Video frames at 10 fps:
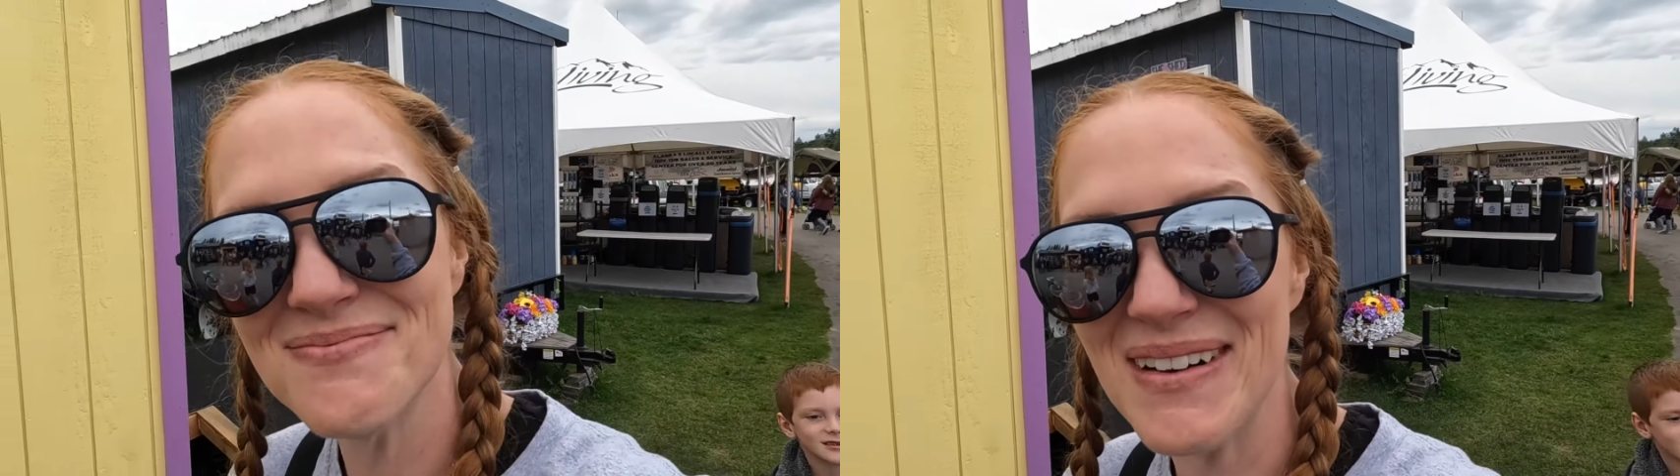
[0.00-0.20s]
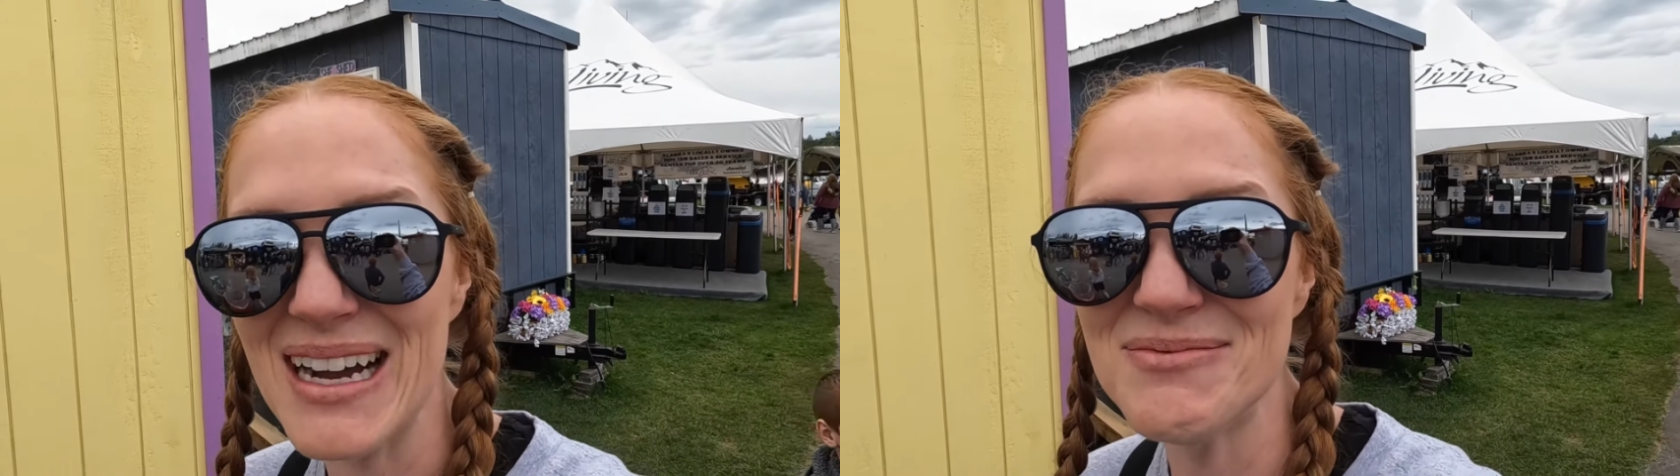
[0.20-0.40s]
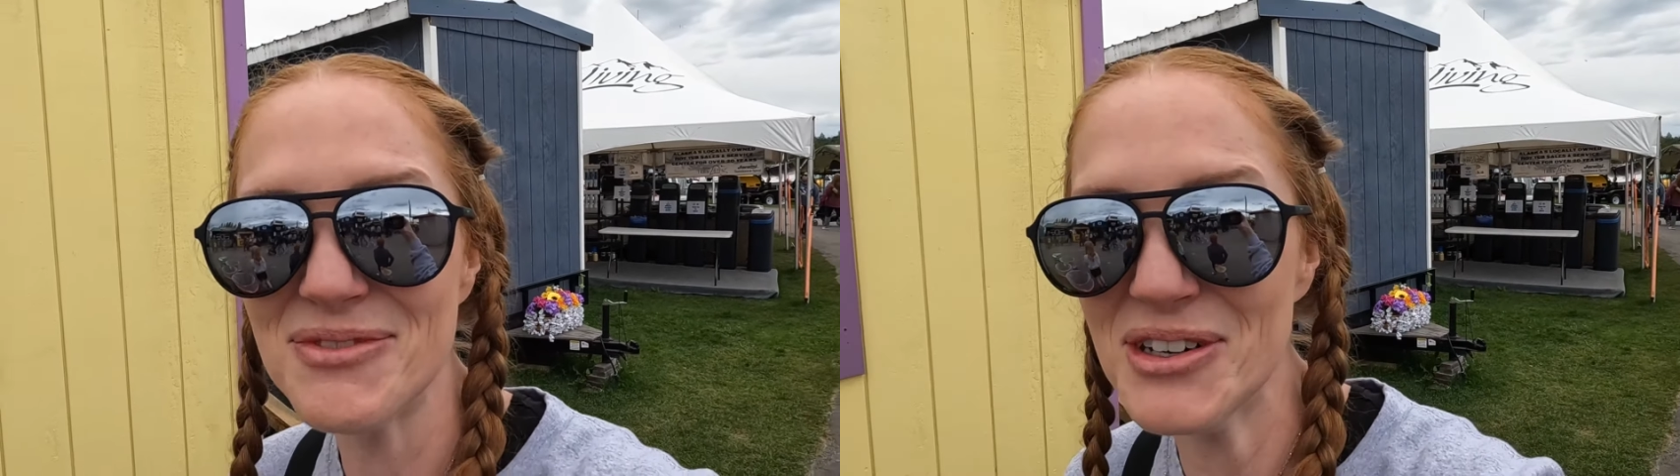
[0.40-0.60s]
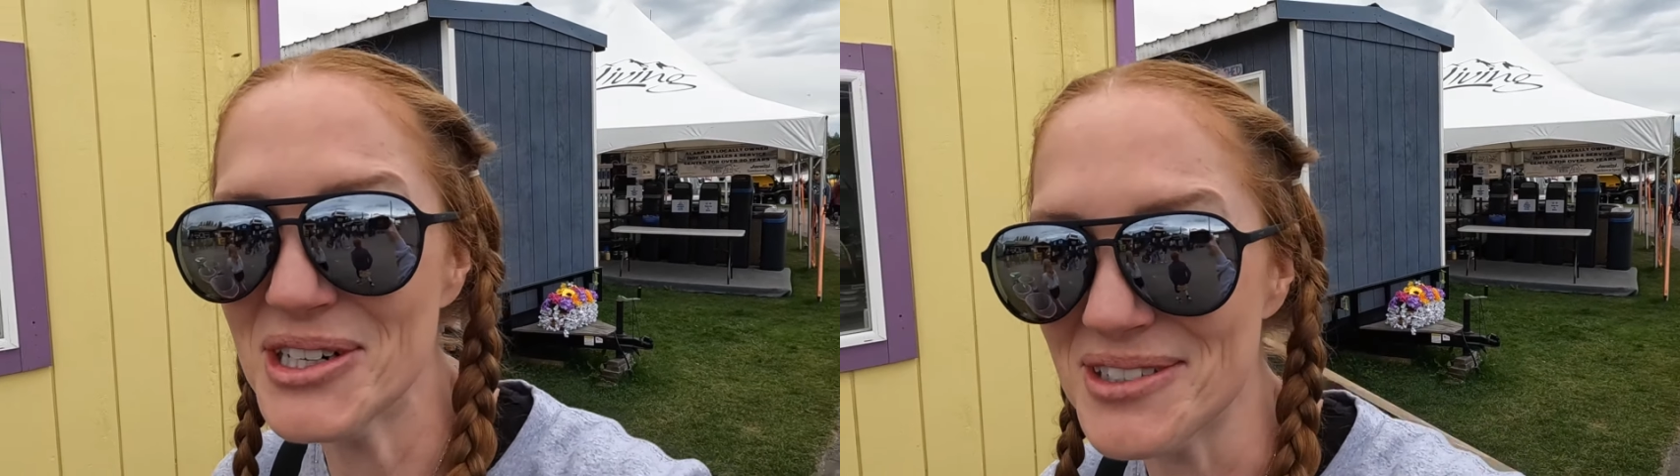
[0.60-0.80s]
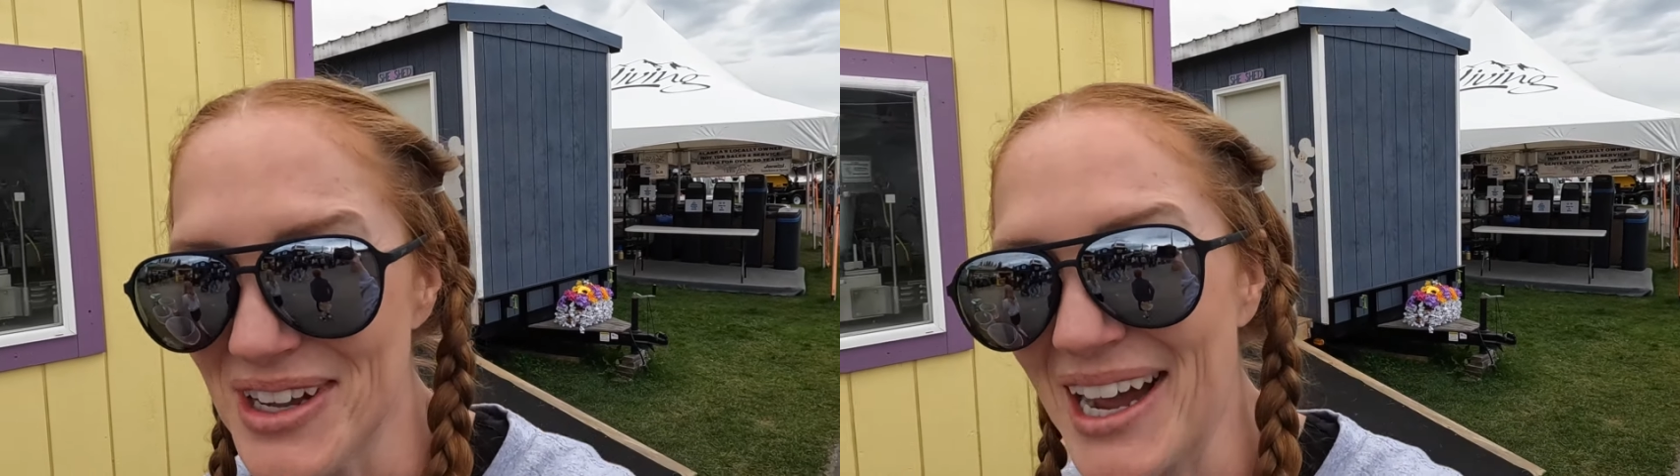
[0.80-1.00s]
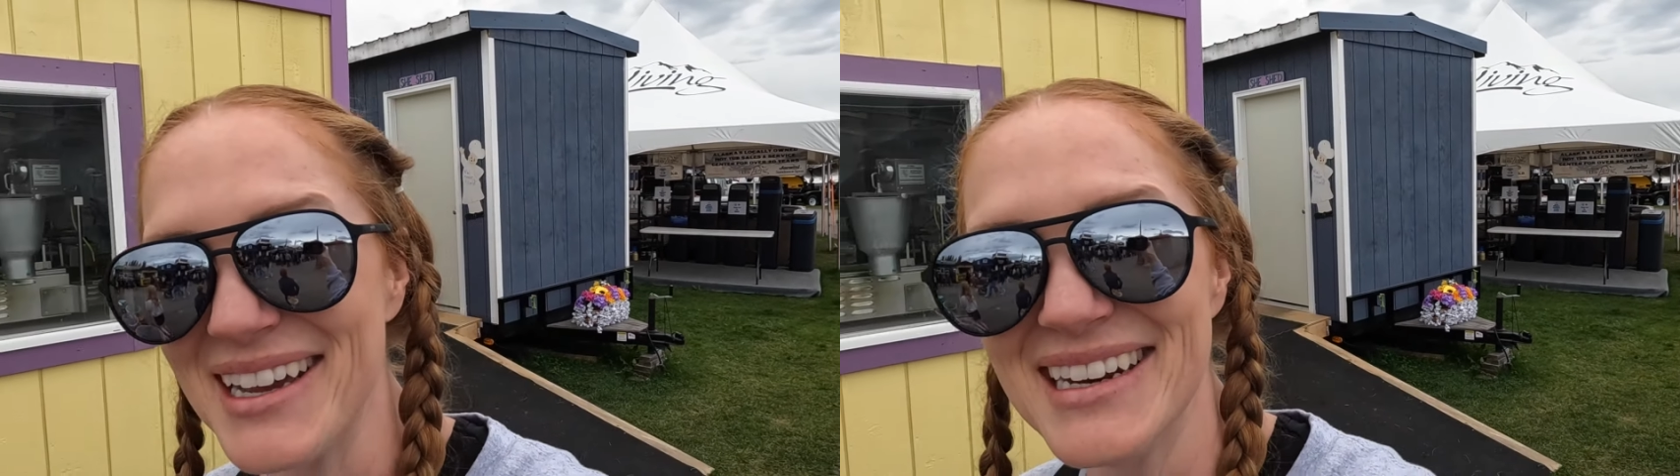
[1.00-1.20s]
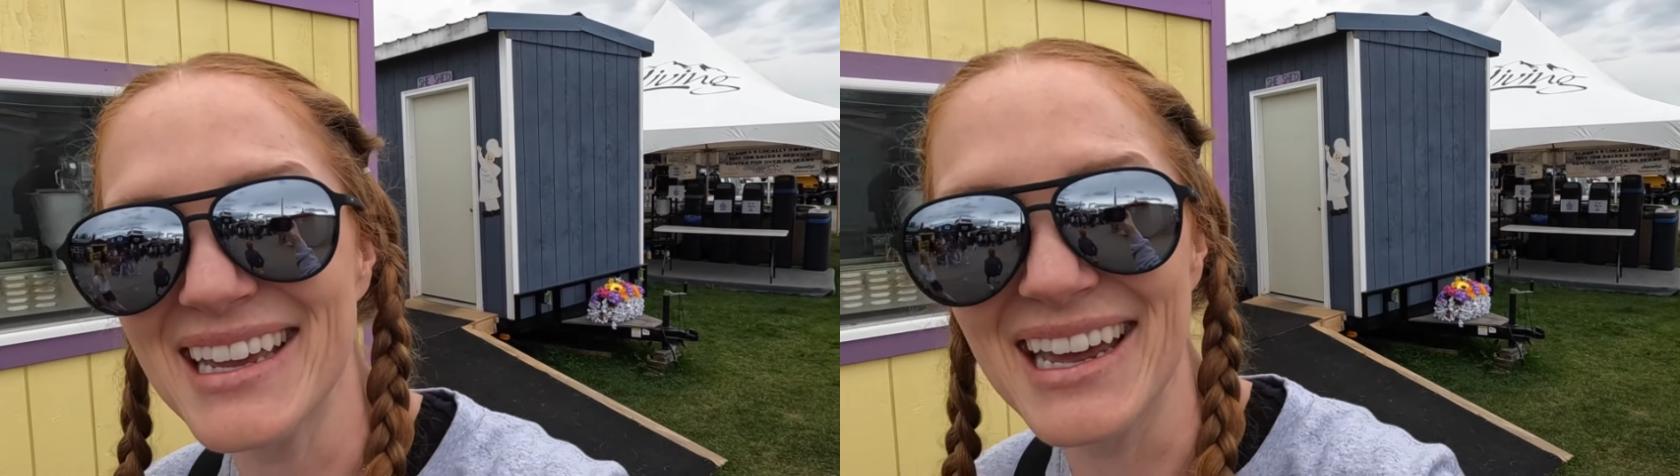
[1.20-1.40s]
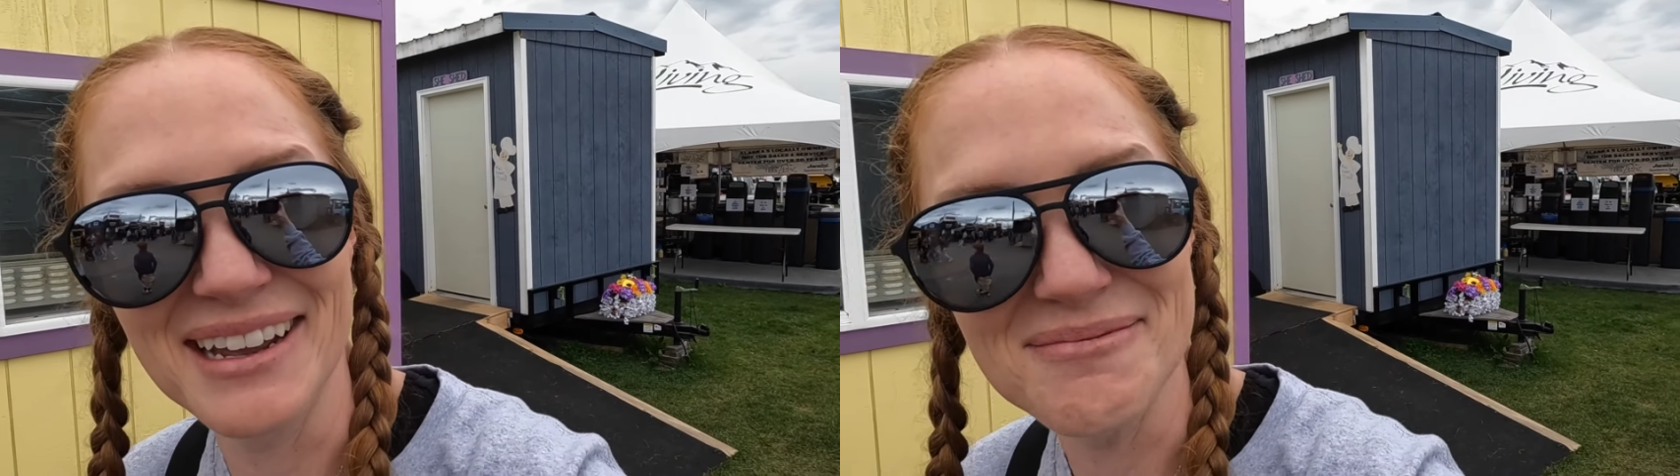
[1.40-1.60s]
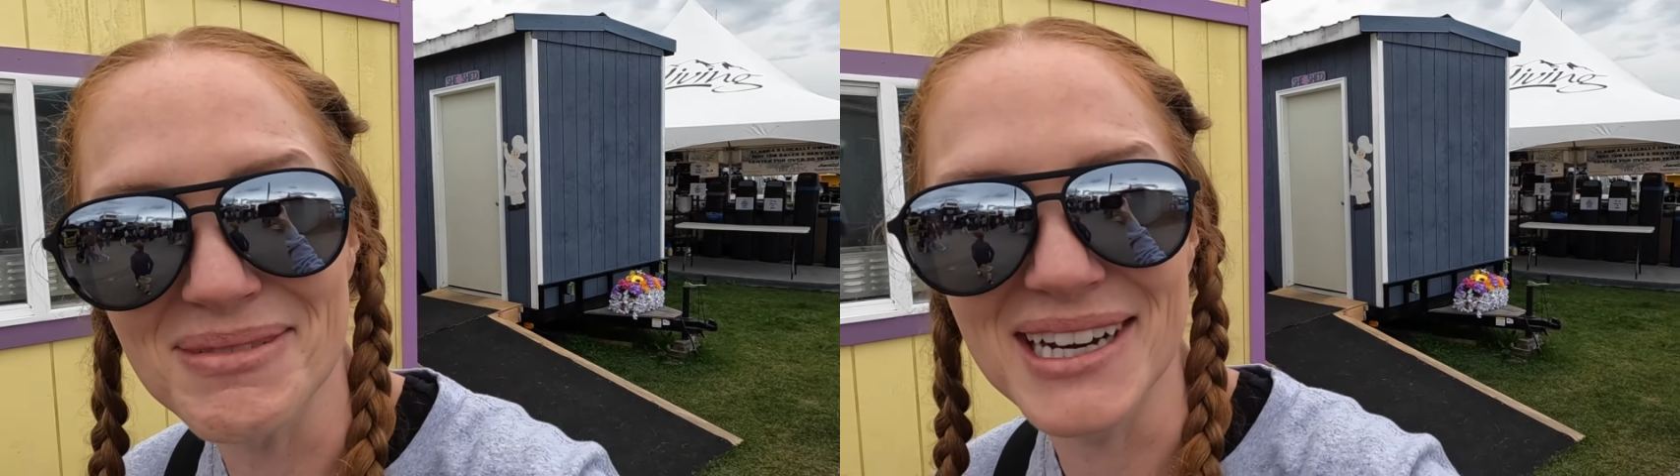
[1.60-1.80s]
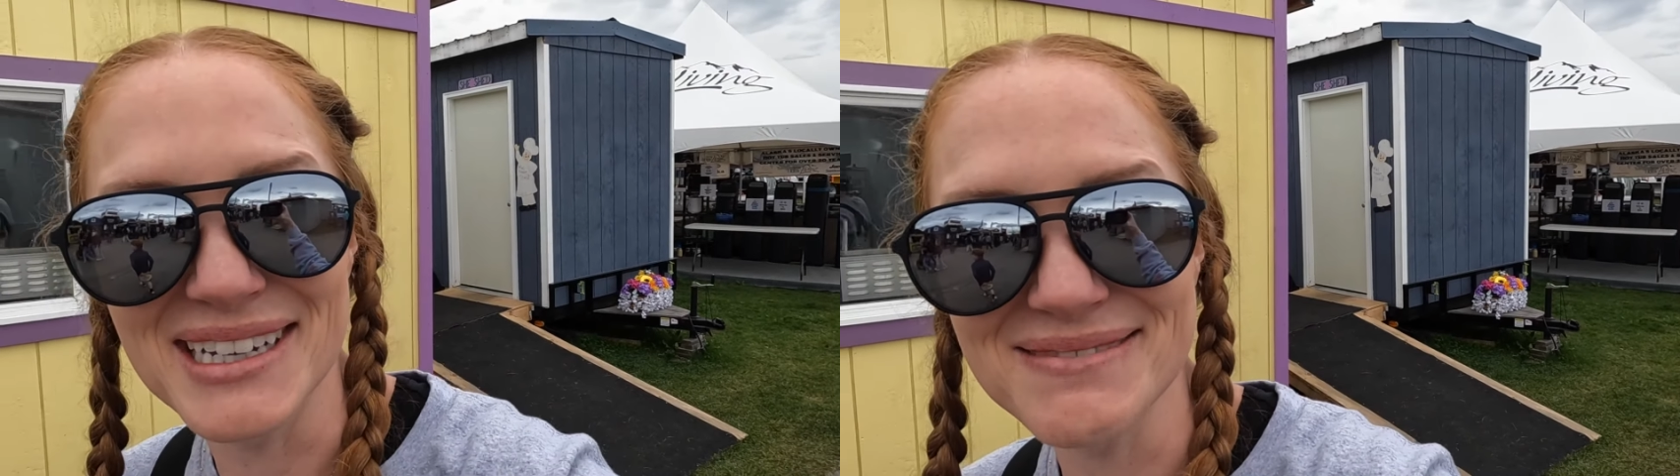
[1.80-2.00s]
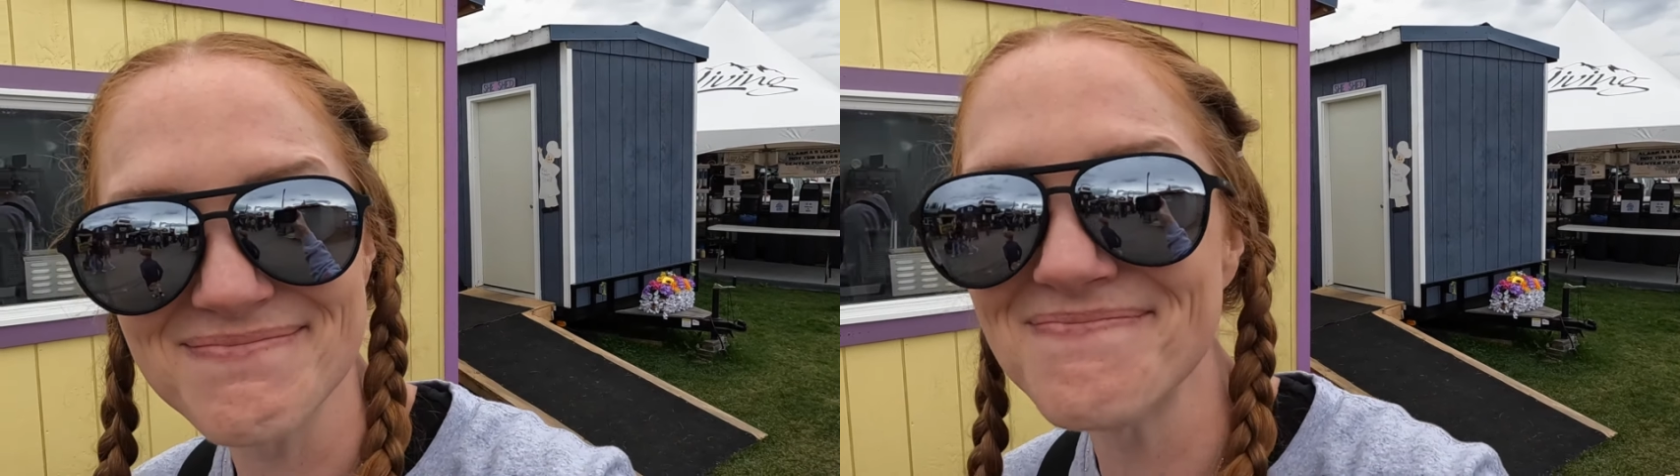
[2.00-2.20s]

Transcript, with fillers: I'm full, not gonna get it, but